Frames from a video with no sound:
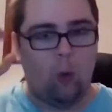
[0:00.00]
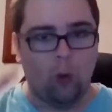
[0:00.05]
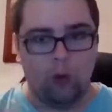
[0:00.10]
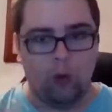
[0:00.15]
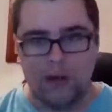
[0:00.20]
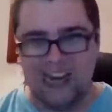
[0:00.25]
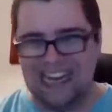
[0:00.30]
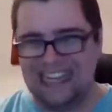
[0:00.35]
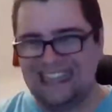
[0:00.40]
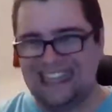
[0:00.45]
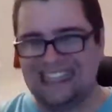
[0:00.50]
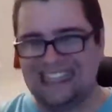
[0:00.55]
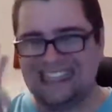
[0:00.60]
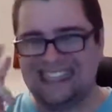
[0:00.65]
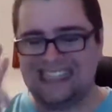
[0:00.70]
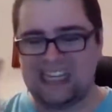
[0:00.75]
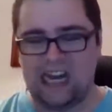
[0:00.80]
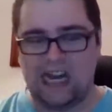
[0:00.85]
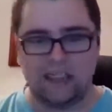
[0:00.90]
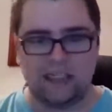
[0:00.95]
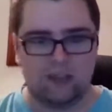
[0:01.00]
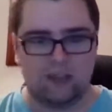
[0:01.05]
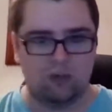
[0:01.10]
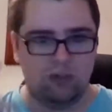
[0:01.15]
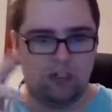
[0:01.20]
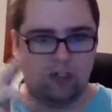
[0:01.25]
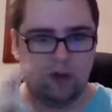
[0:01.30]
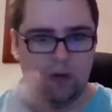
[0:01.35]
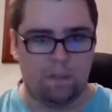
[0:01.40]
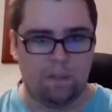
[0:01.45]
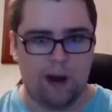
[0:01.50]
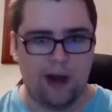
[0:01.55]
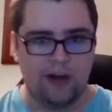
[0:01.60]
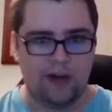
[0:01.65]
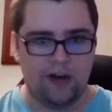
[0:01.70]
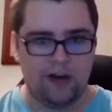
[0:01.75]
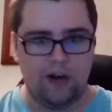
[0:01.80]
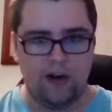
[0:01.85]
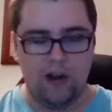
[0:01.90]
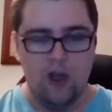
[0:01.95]
already discuss with your
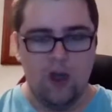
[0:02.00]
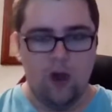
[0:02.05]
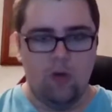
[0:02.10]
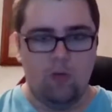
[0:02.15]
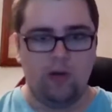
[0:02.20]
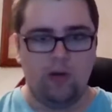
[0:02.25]
partner,